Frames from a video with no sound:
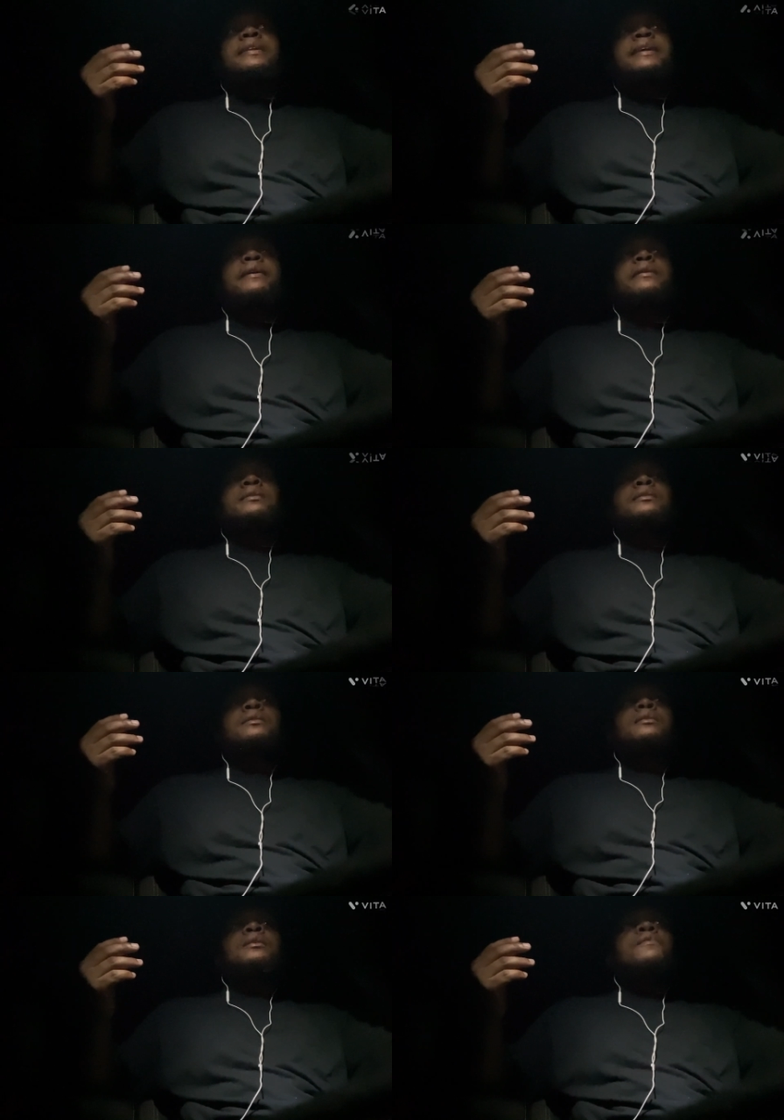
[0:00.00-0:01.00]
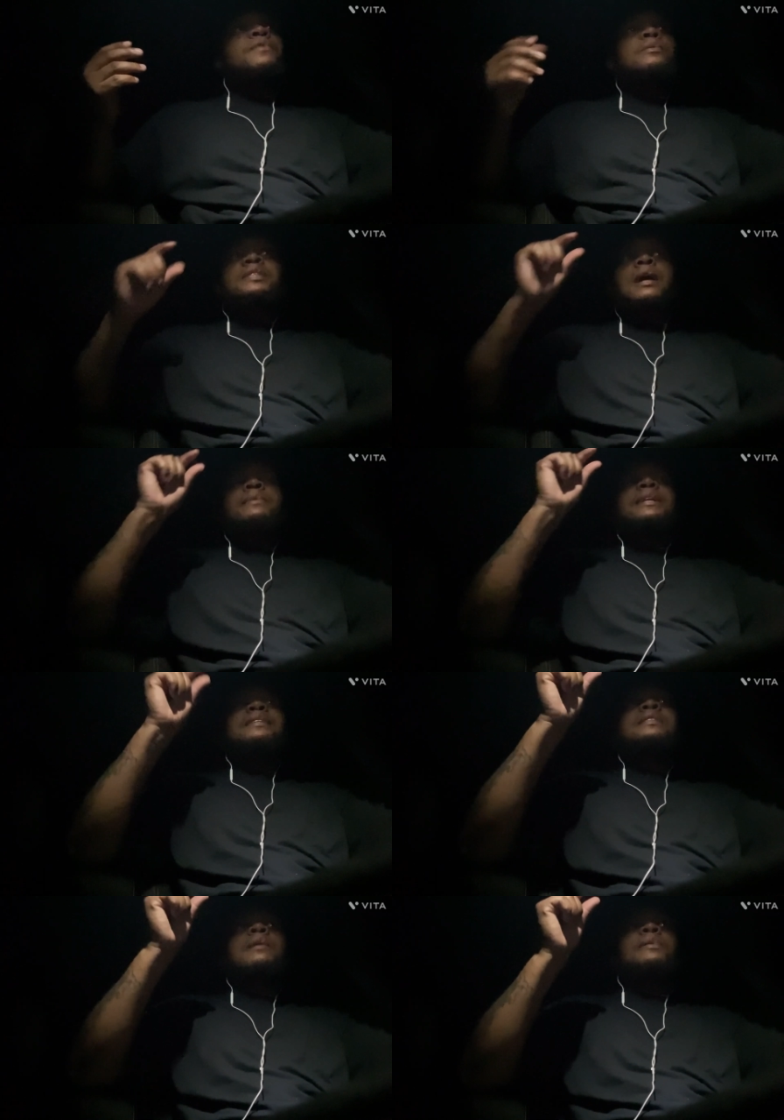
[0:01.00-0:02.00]
there from something
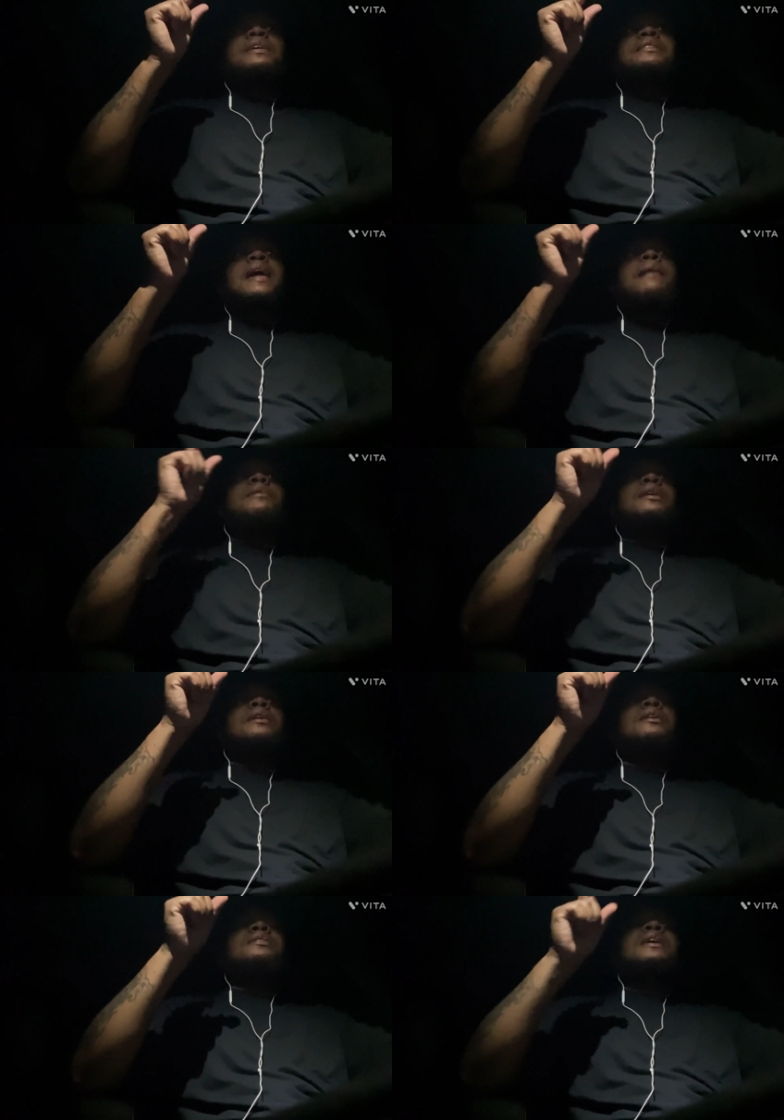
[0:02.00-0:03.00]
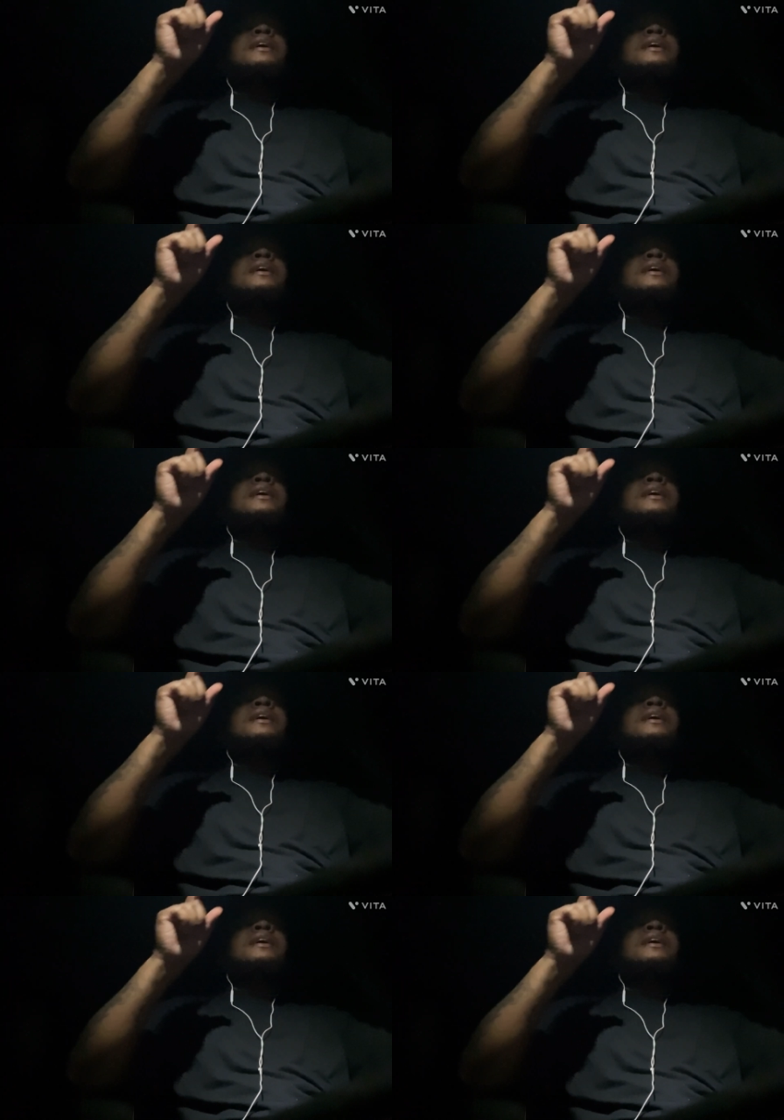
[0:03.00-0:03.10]
as simple as that, because